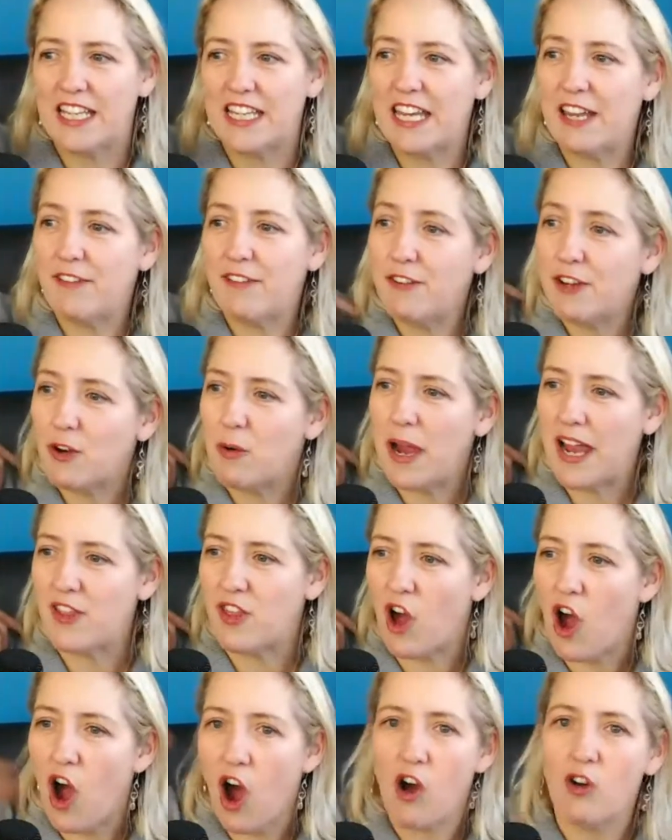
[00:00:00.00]
giving away
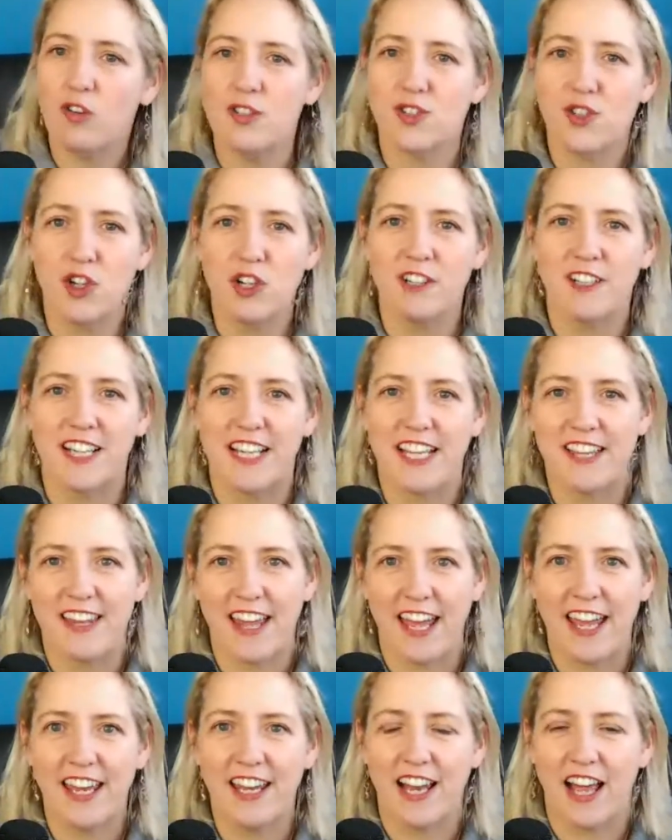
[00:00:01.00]
the whole story in
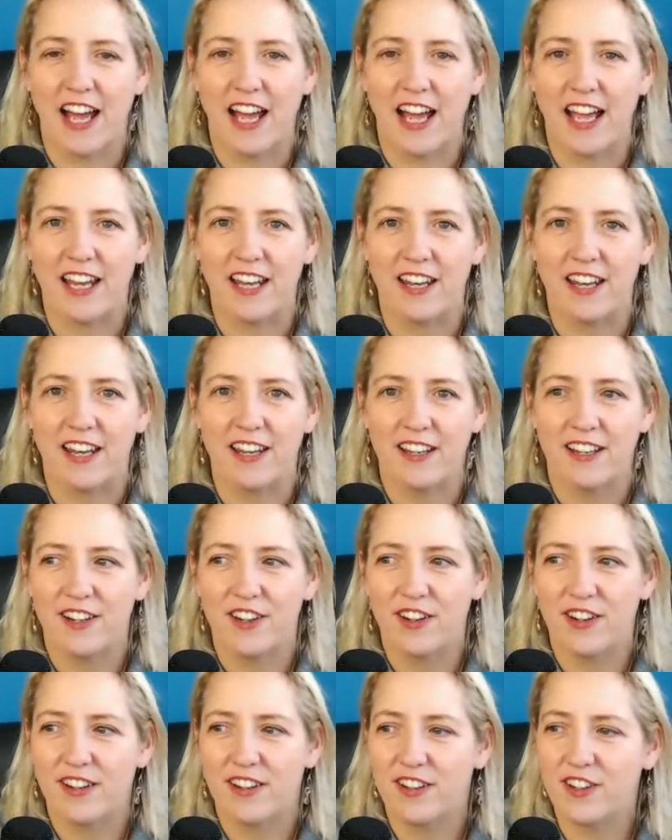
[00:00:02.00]
the headline.
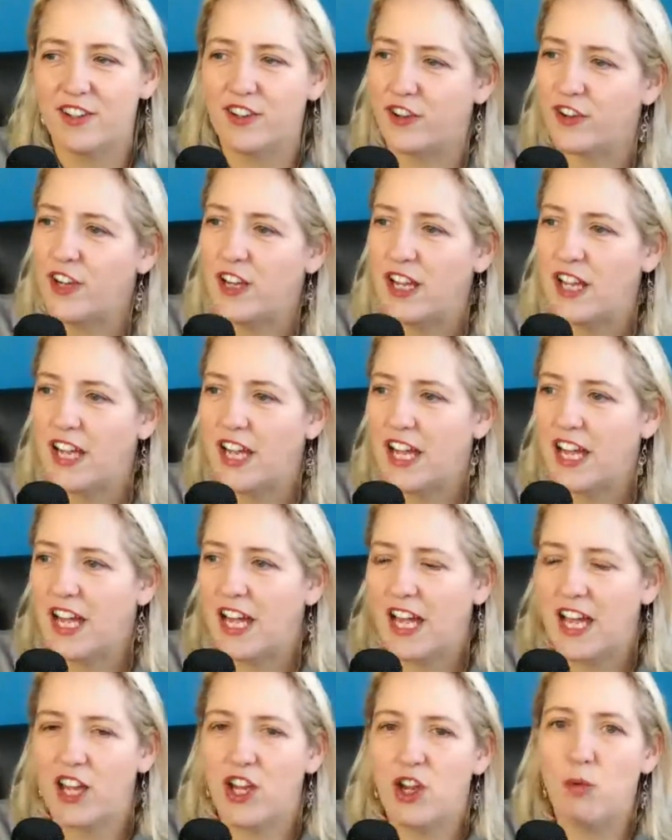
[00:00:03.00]
You
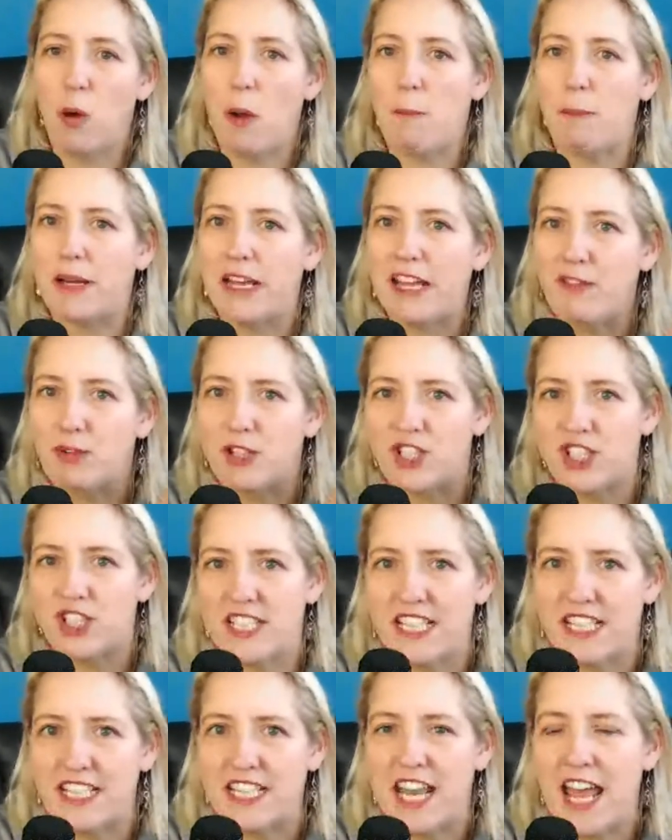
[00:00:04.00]
won't believe what she
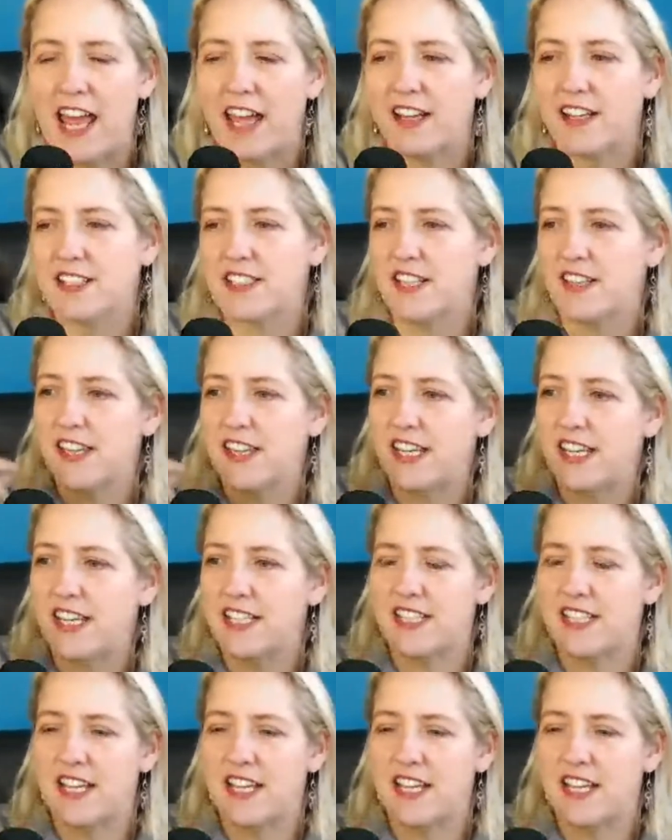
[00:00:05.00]
did next, and then it